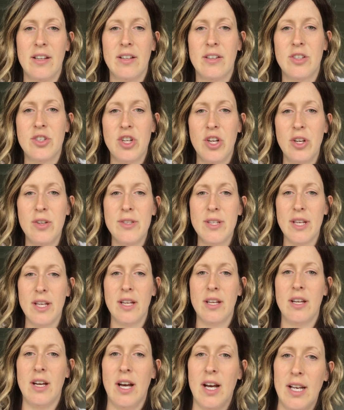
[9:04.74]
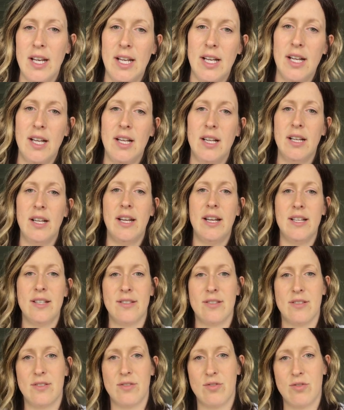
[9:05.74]
choosing colour
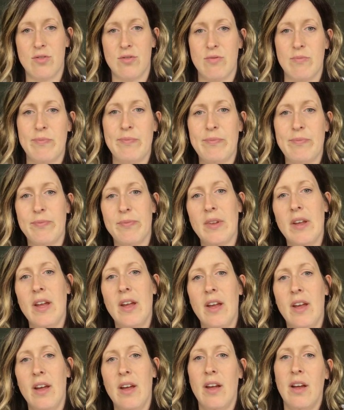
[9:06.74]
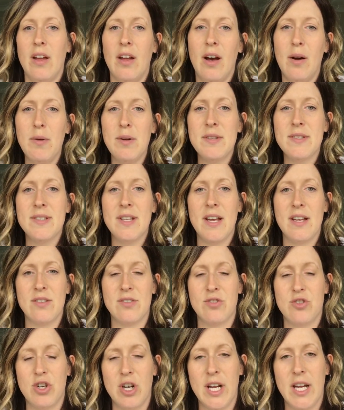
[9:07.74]
is, I wouldn't say it's
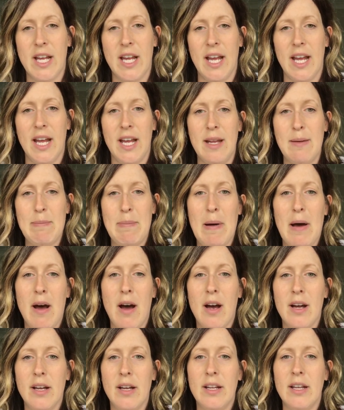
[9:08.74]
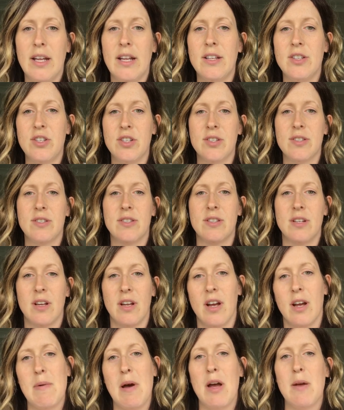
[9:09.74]
tricky, but
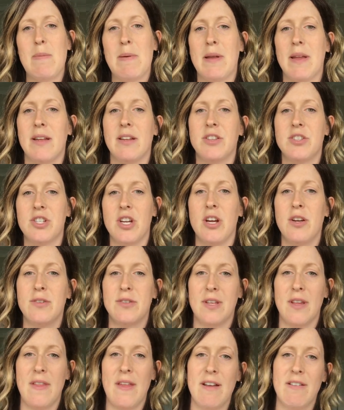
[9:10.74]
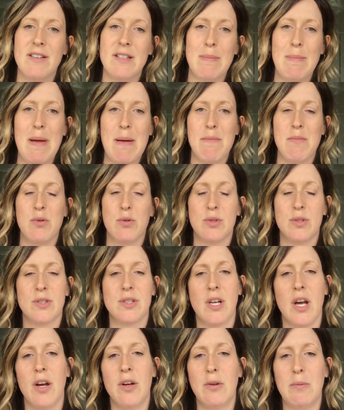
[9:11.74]
I'm hoping it shows that there is a bit more
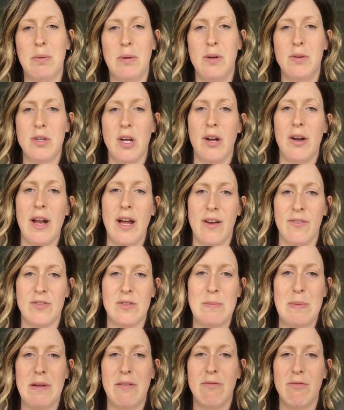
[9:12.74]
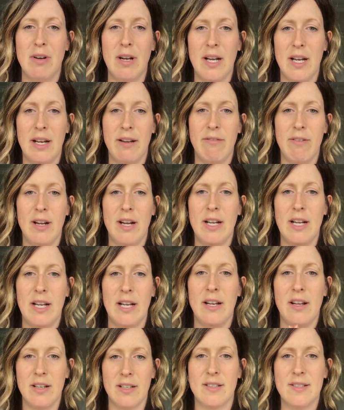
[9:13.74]
scope. You don't have to be really
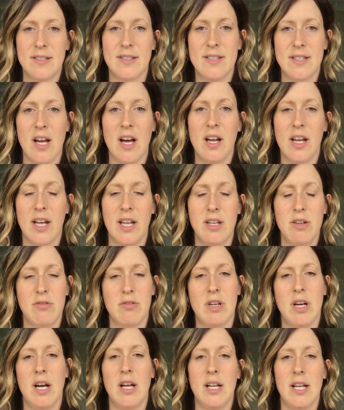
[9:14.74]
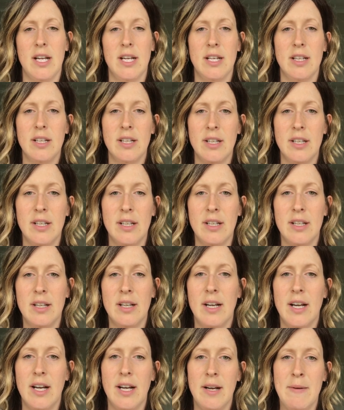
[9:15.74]
like stuck in your colour,
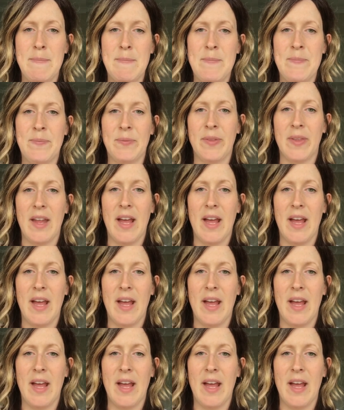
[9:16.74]
and